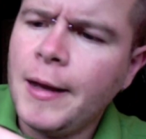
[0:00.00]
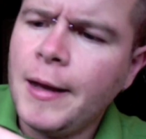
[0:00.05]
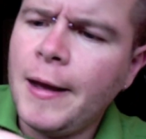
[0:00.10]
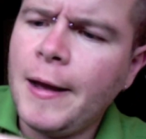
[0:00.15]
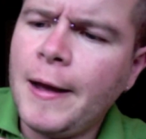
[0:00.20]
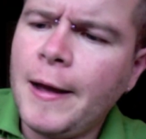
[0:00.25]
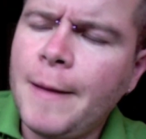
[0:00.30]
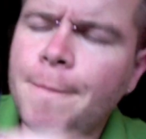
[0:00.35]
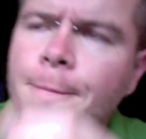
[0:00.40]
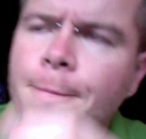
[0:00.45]

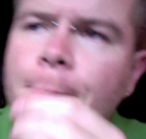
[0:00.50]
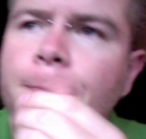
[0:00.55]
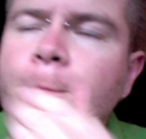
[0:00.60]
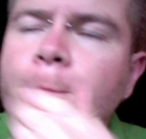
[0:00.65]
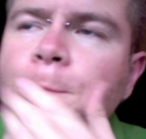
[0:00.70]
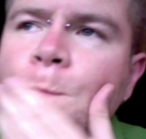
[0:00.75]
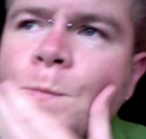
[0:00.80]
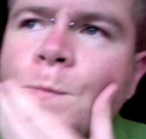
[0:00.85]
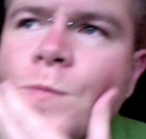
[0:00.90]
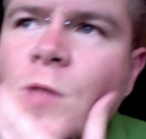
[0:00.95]
So
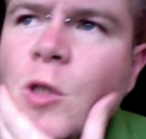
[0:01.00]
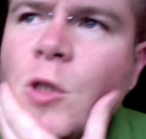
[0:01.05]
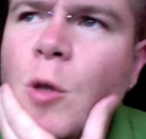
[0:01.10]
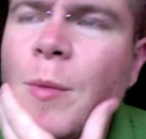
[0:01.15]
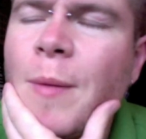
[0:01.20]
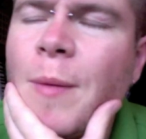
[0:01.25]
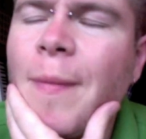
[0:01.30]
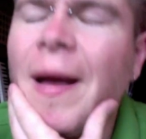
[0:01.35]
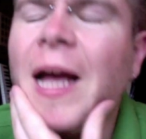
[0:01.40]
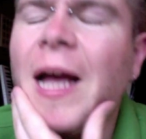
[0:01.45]
I'll
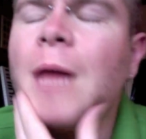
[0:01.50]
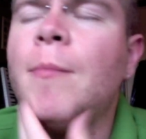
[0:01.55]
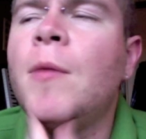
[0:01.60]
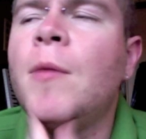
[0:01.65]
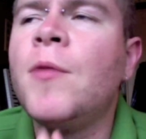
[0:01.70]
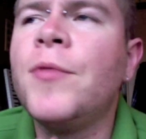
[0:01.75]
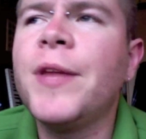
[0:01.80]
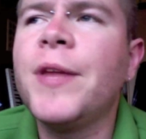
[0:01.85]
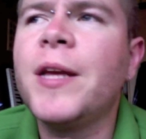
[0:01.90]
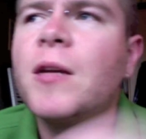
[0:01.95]
be back on
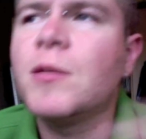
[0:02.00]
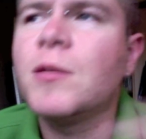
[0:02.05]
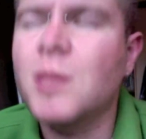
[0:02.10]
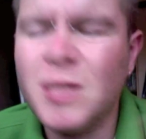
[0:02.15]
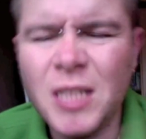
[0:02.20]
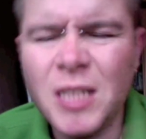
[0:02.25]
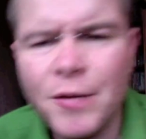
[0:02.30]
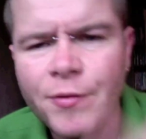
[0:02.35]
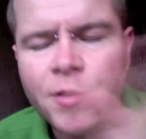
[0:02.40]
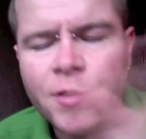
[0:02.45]
Monday because
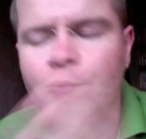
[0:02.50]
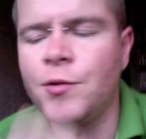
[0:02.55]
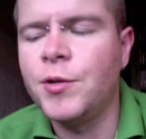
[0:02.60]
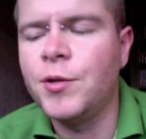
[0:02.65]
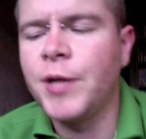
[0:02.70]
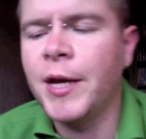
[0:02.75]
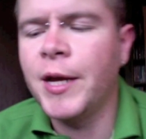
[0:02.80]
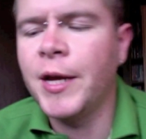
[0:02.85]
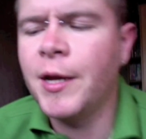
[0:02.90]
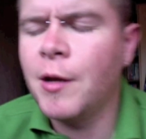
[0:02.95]
it's every other
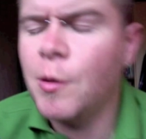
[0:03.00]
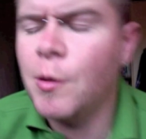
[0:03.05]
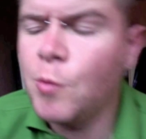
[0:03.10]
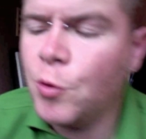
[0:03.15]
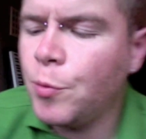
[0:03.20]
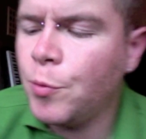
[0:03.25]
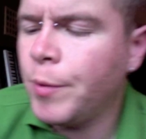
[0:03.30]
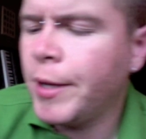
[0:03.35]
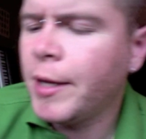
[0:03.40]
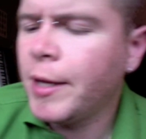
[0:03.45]
day now
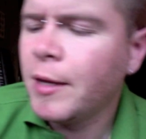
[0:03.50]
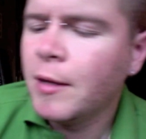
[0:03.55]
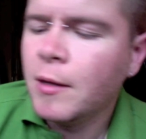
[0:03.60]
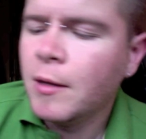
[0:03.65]
with me.